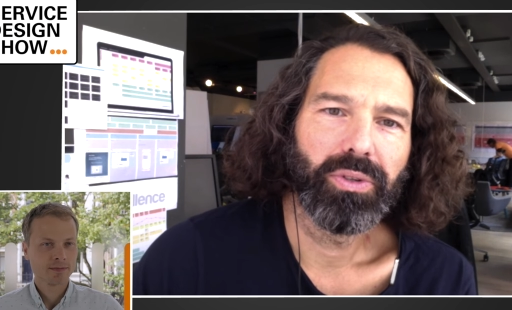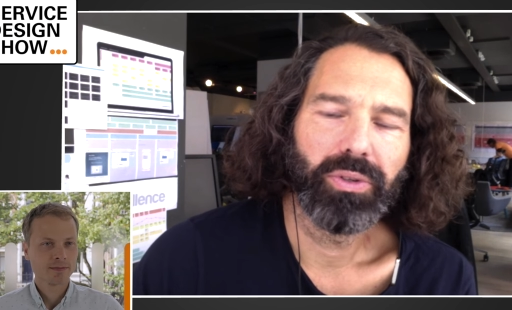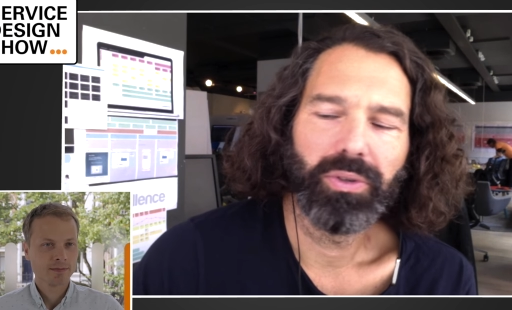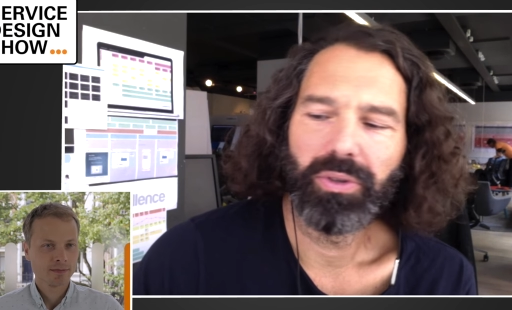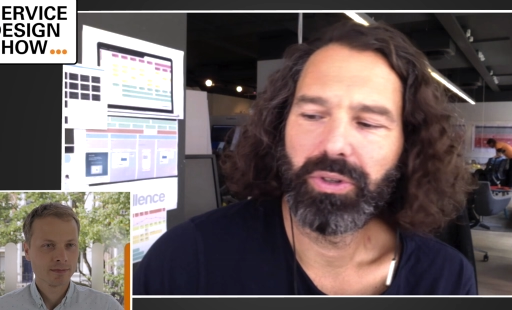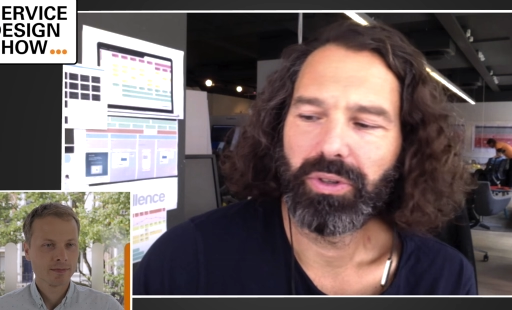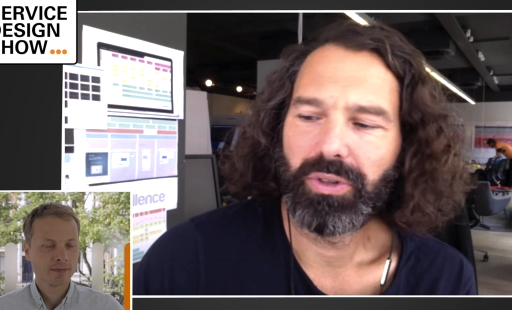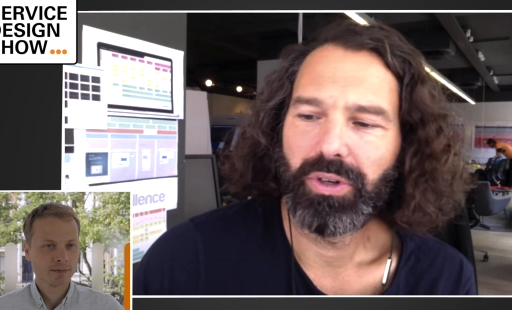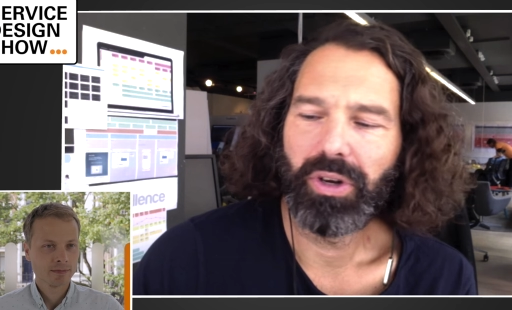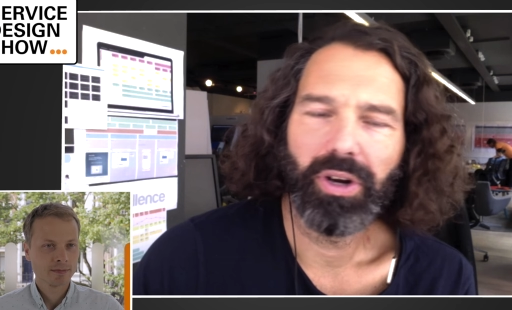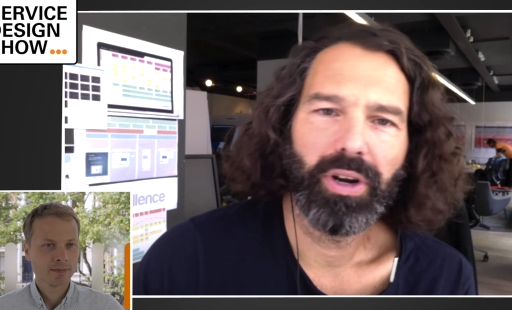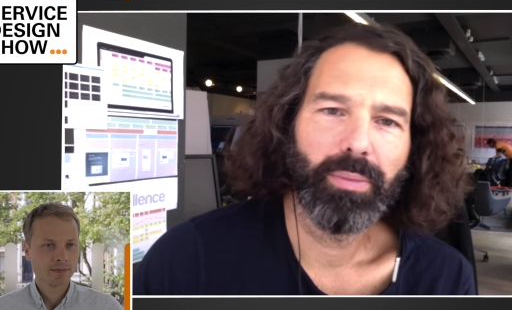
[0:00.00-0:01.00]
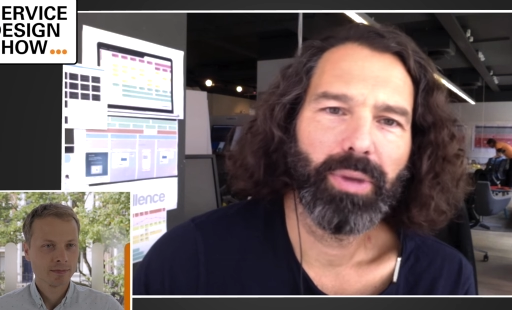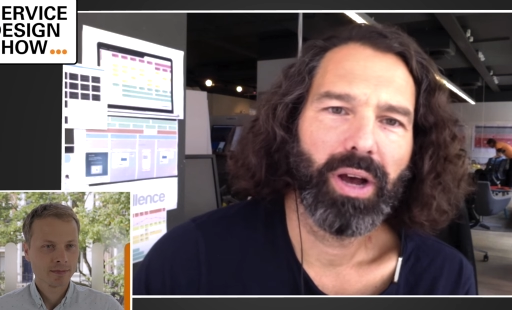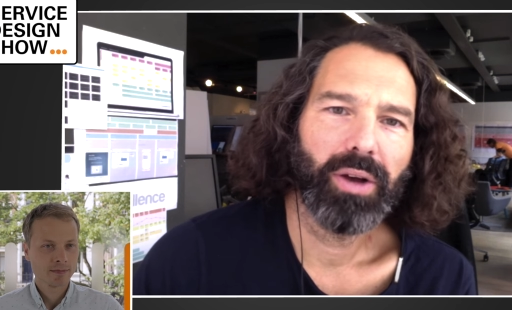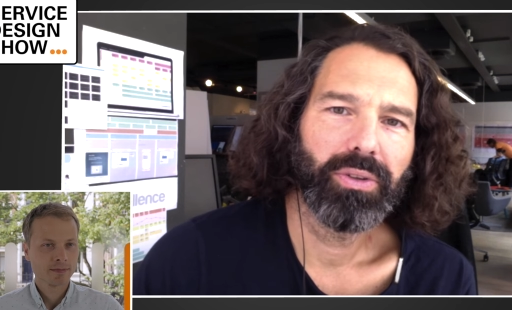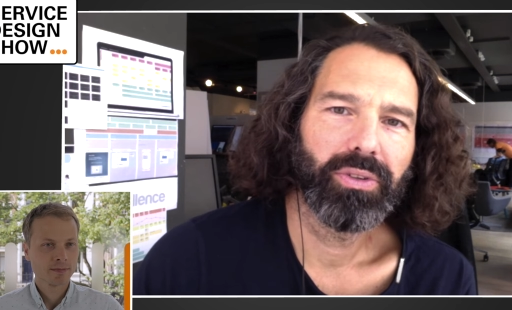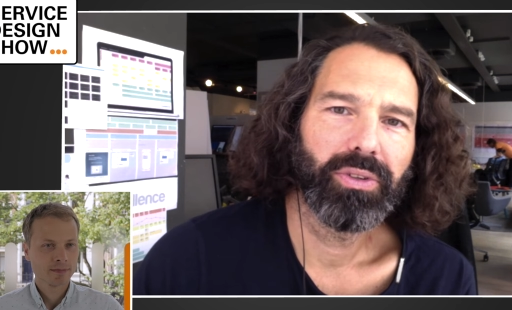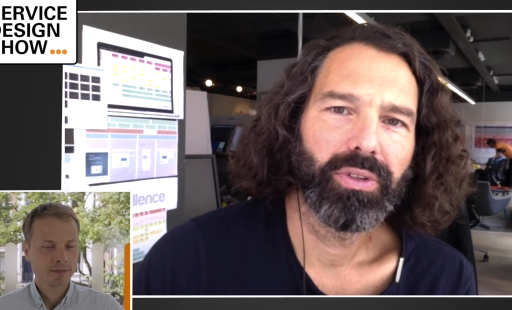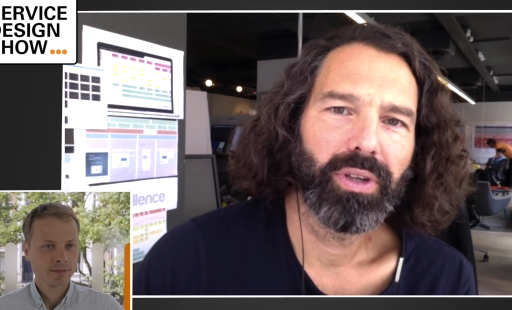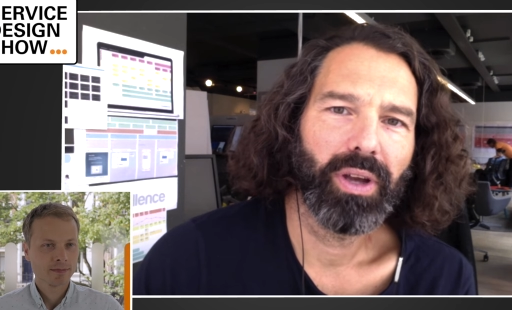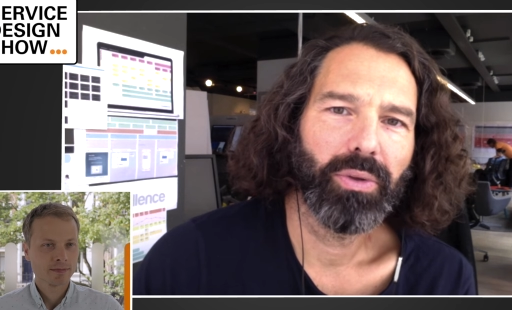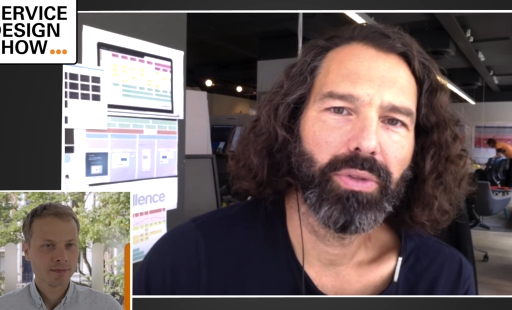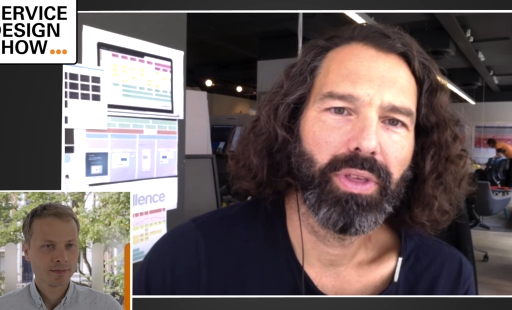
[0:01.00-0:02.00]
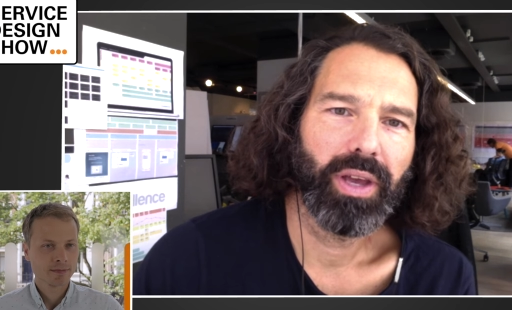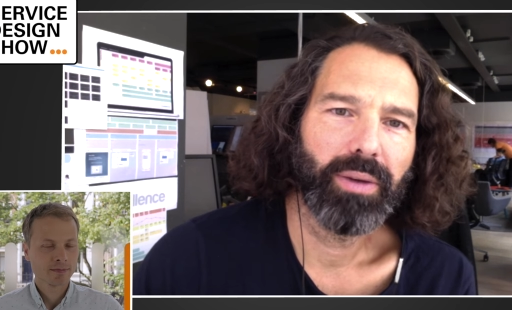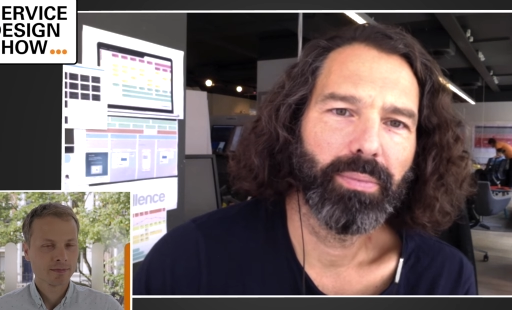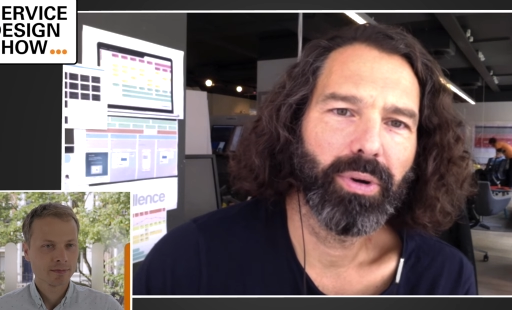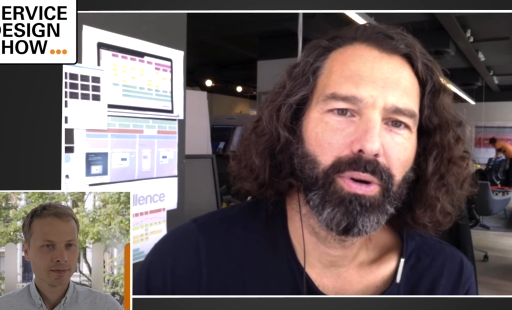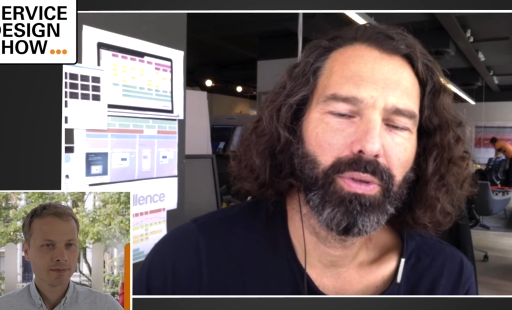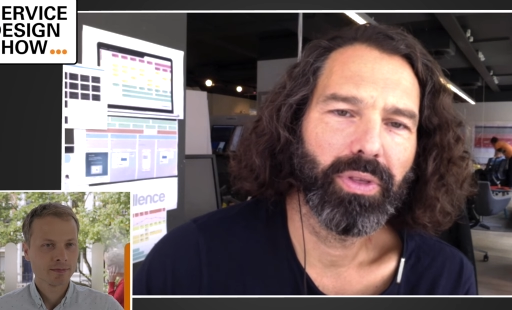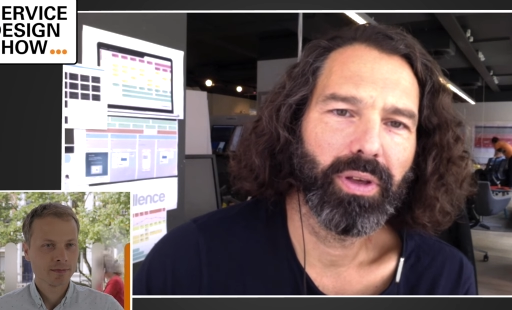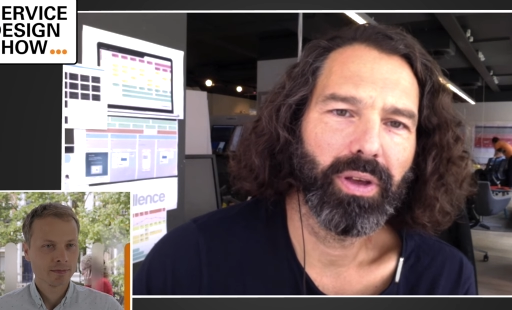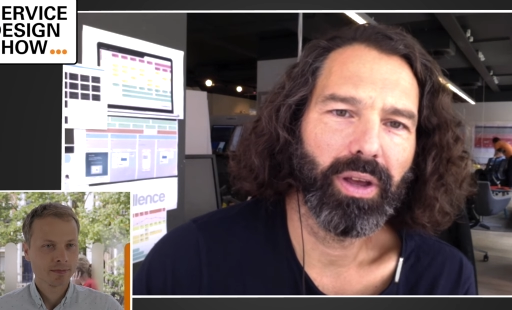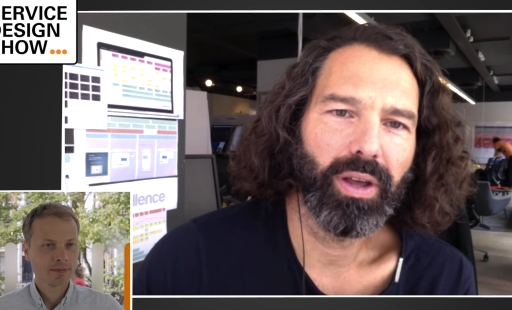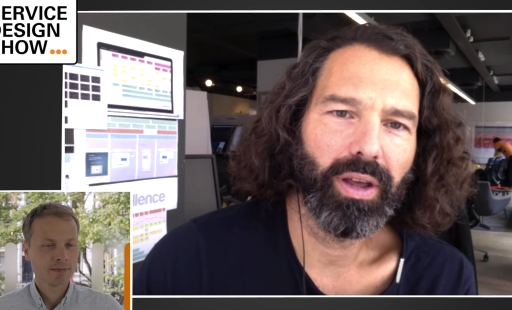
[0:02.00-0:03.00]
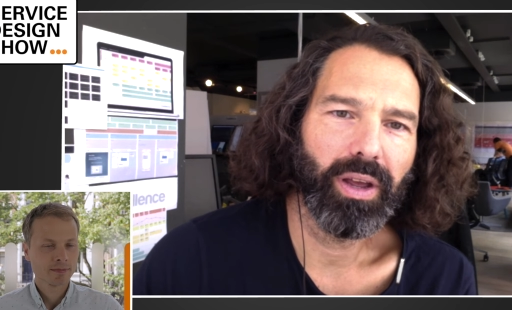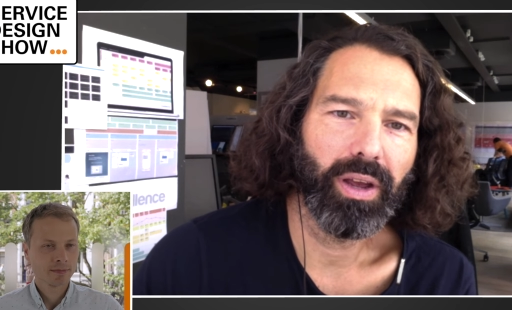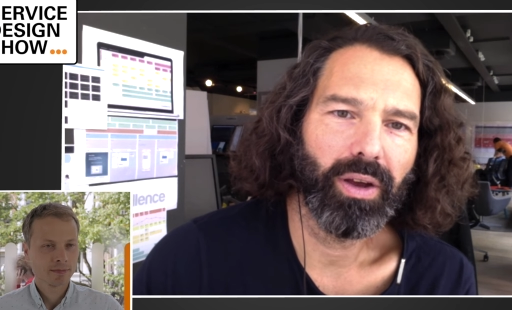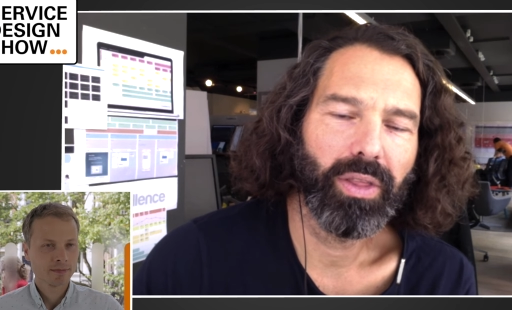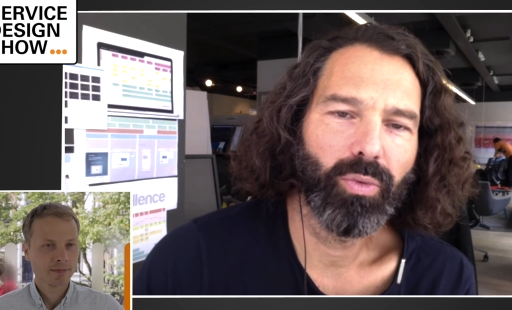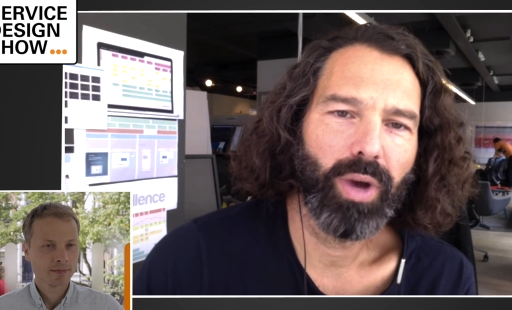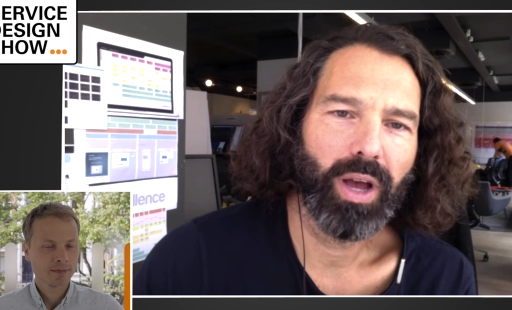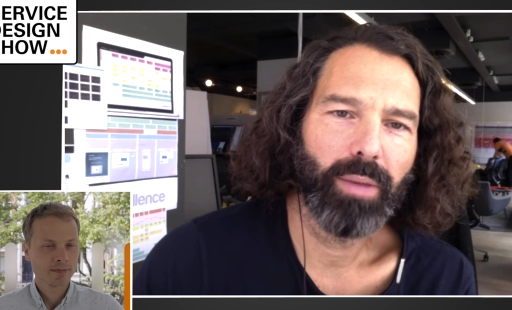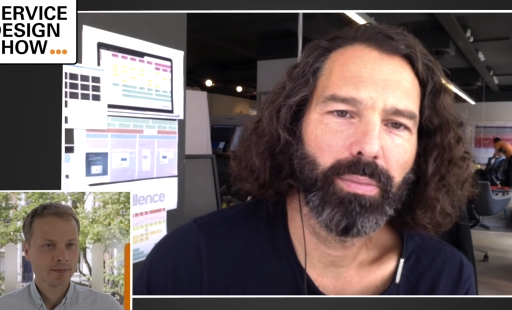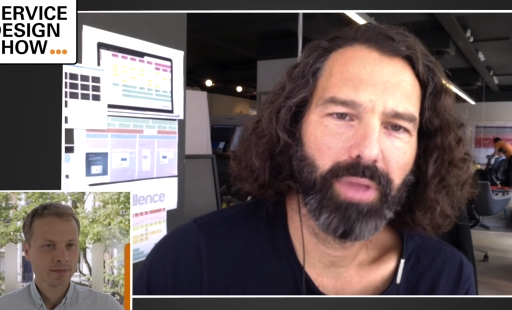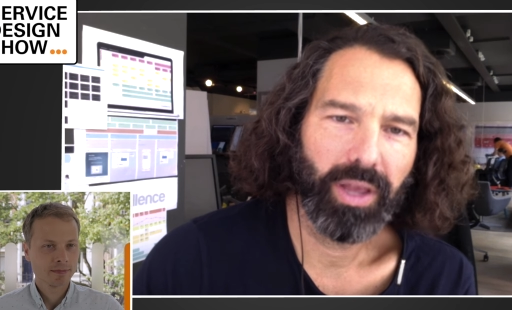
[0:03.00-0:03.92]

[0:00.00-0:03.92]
Speaker 1: to, to, to, learn about out there, both uh, on the web.